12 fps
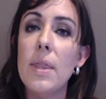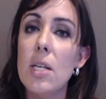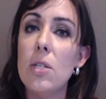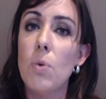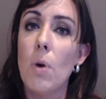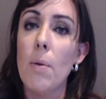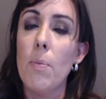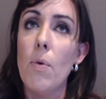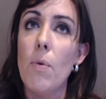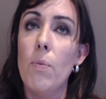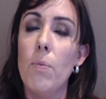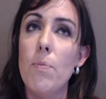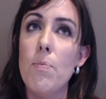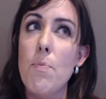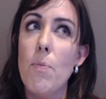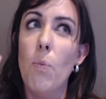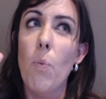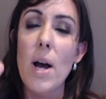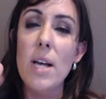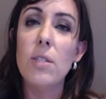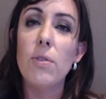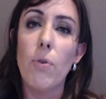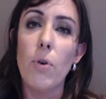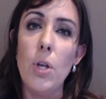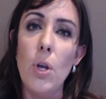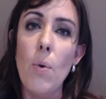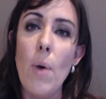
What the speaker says: that storm was for you